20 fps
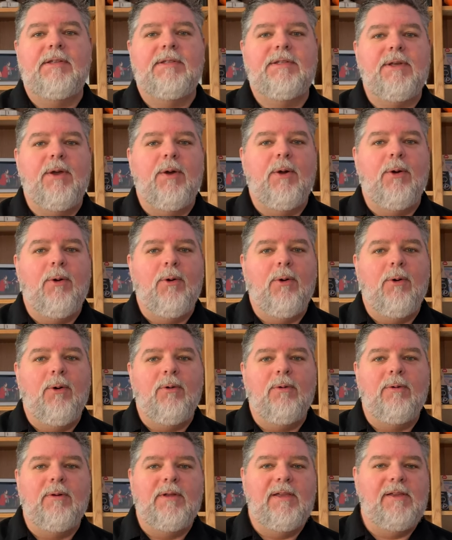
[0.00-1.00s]

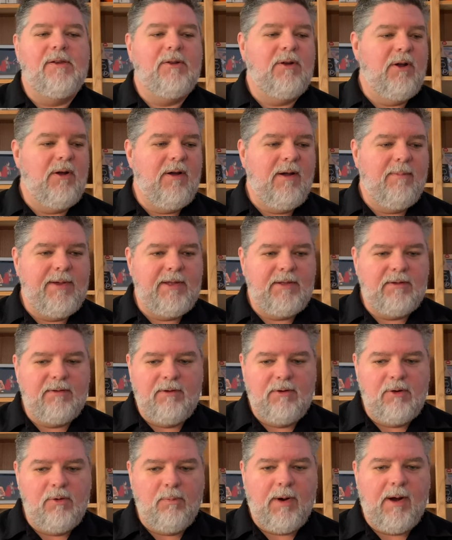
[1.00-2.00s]
So, you know, I
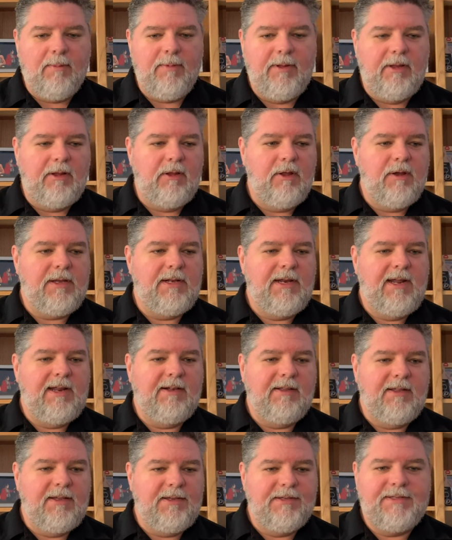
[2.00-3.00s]
mean, you're probably looking
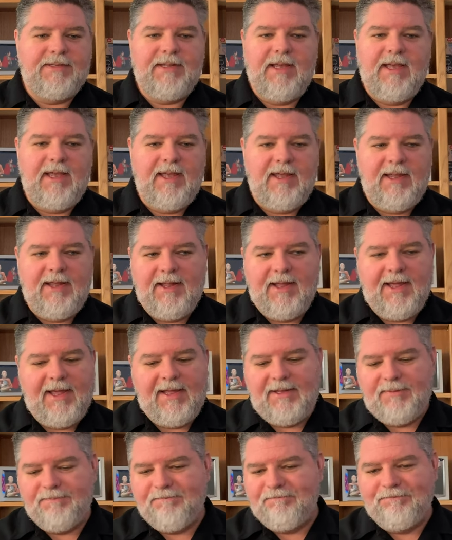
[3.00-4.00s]
at least
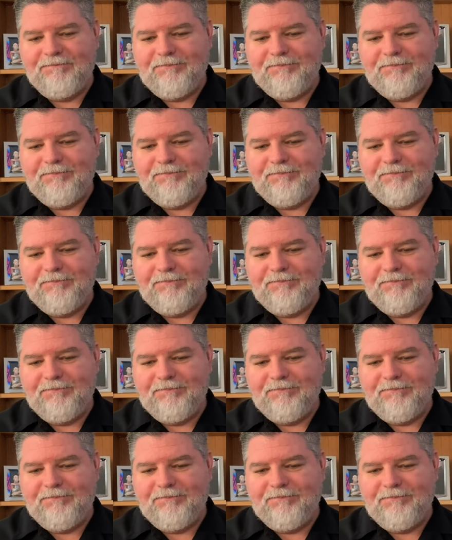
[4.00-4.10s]
a